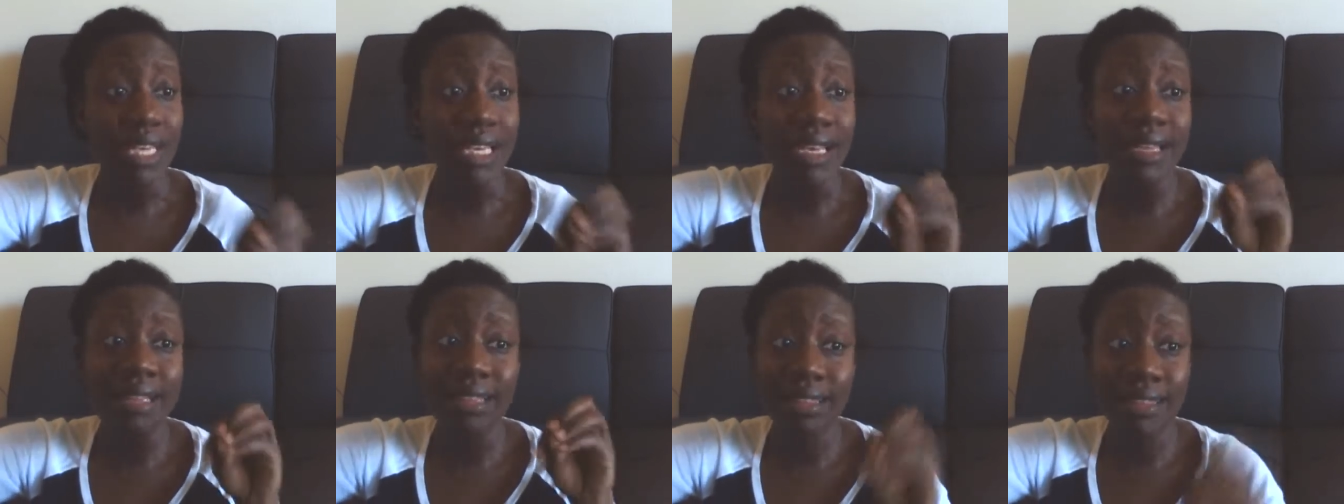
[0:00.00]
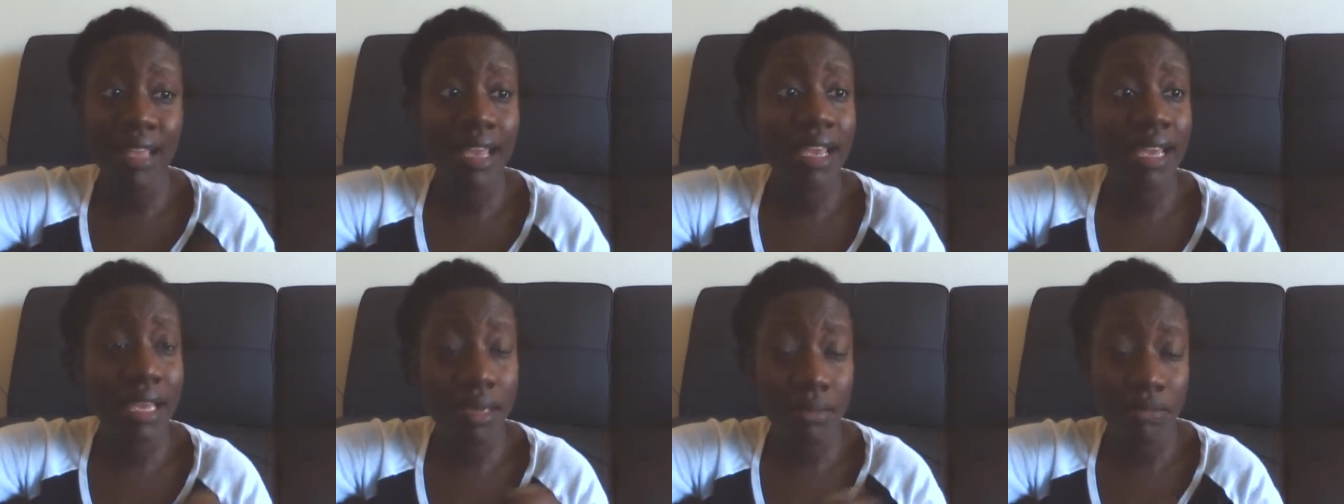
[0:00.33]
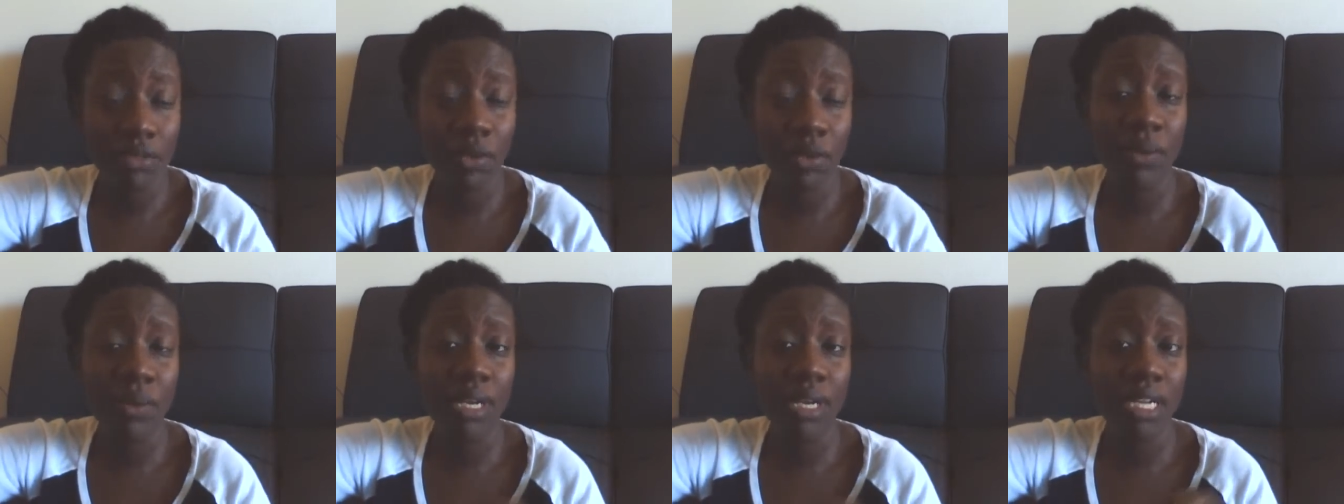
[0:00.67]
and thank him
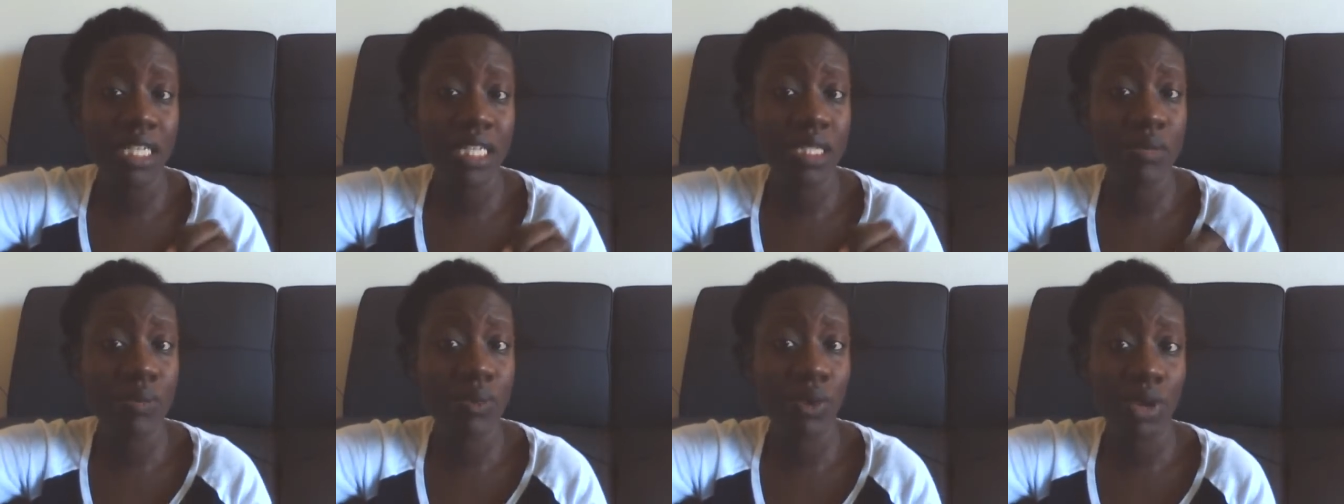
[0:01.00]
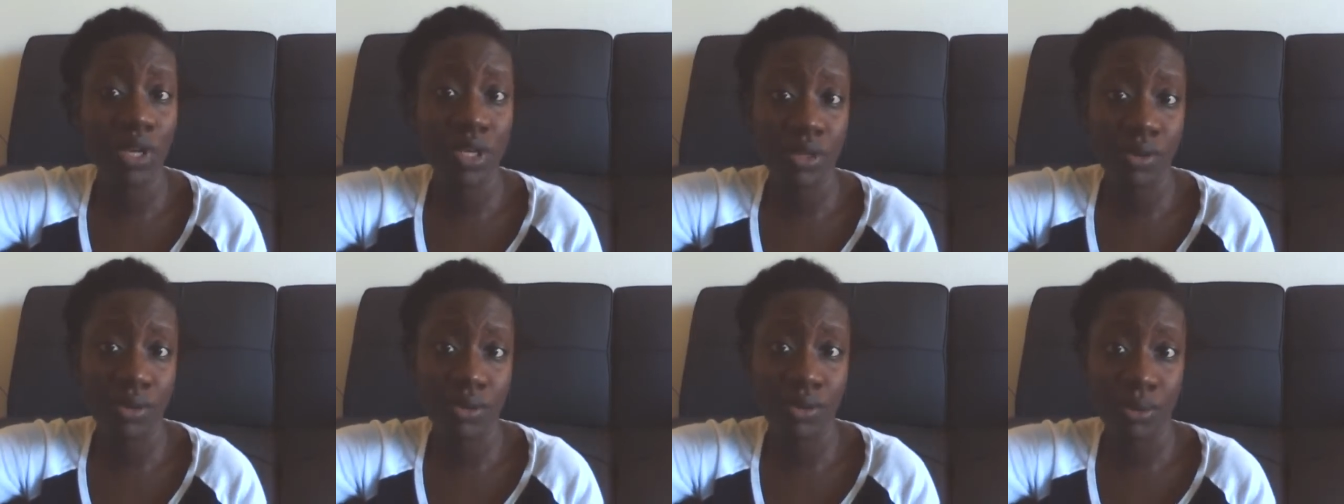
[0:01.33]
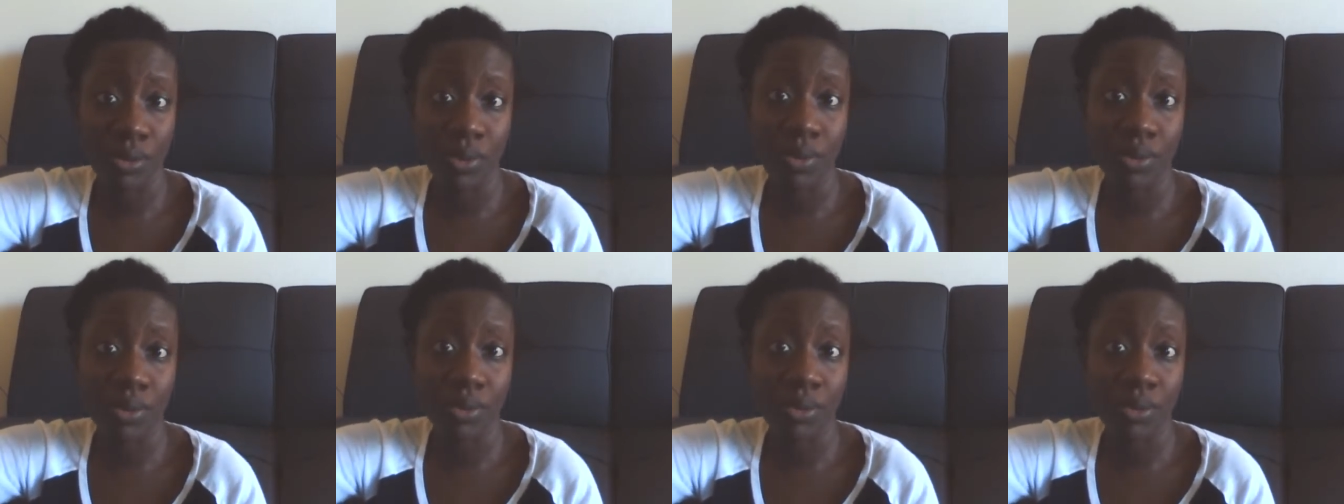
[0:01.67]
for what he's brought you
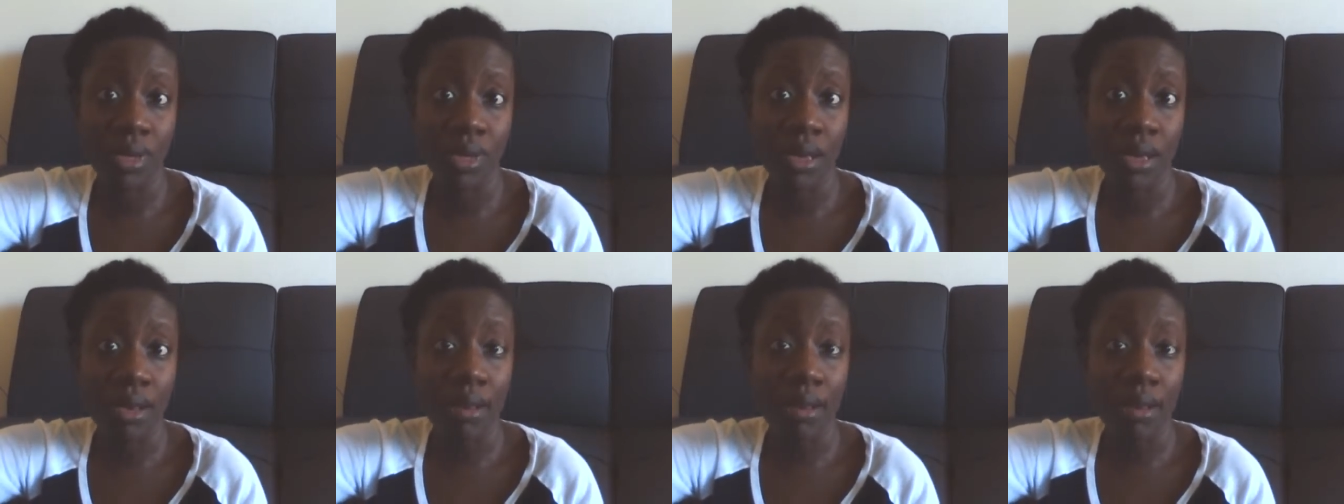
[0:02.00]
through.